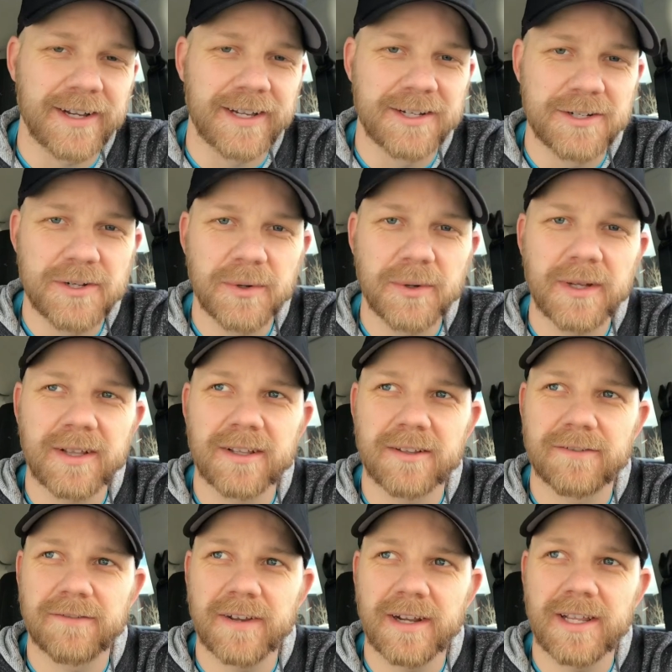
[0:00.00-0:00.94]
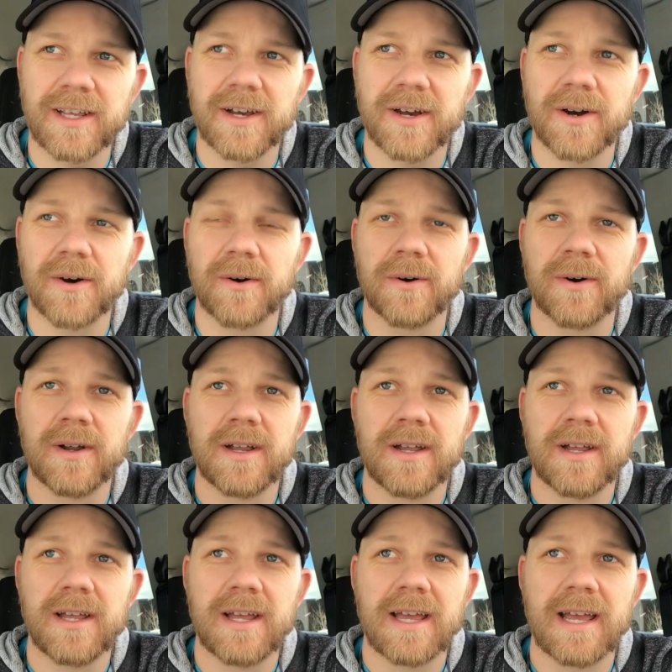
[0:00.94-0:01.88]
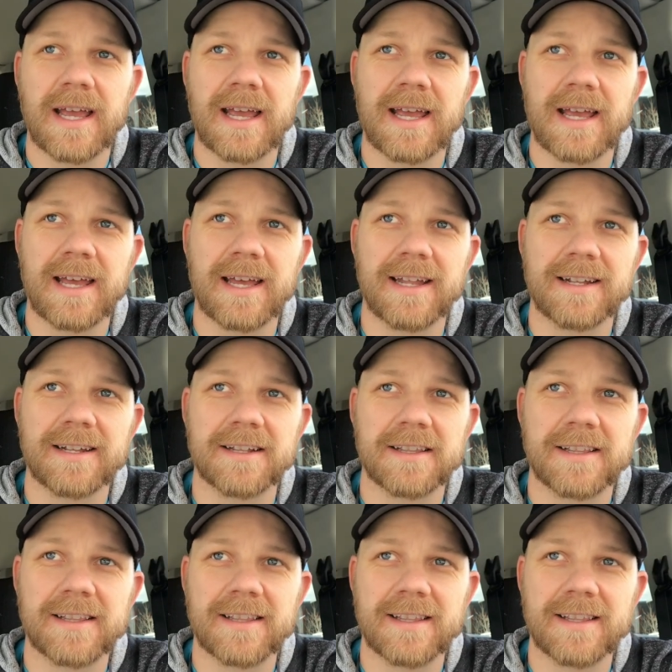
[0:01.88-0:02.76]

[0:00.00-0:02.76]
in doing this video and